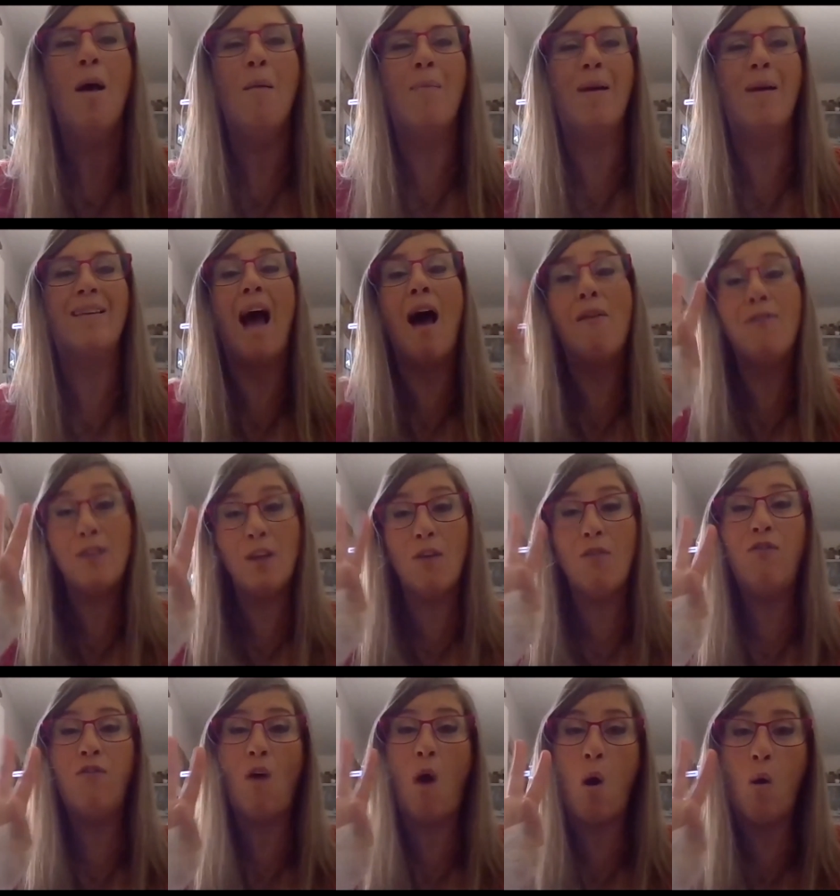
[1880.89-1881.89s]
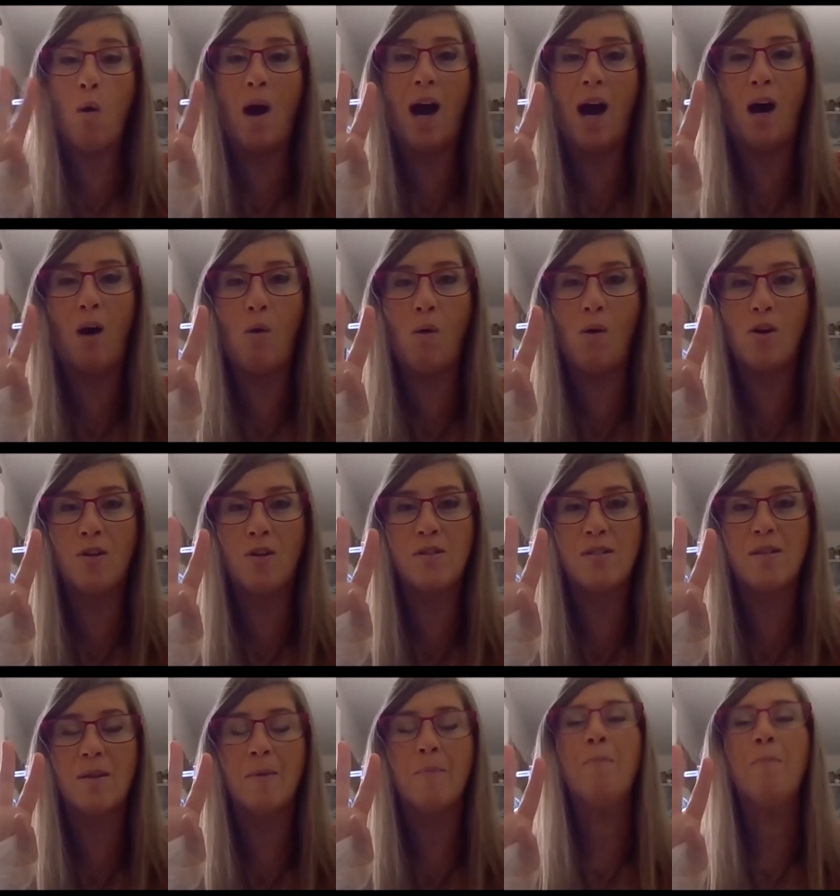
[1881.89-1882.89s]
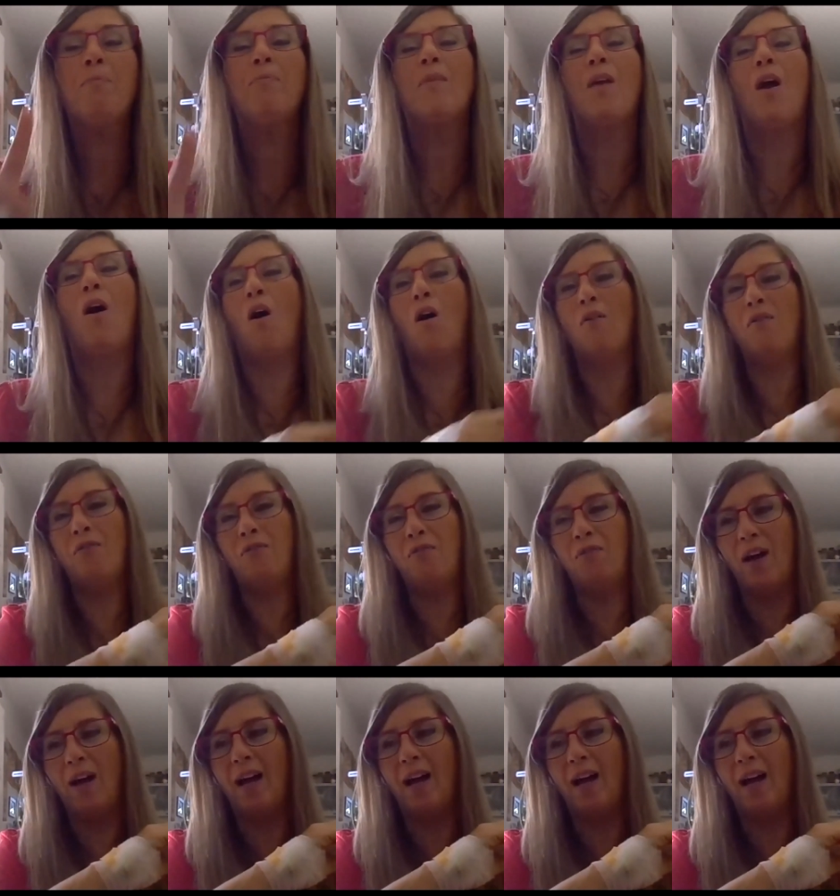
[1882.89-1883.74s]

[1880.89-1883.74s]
But after 4 hours of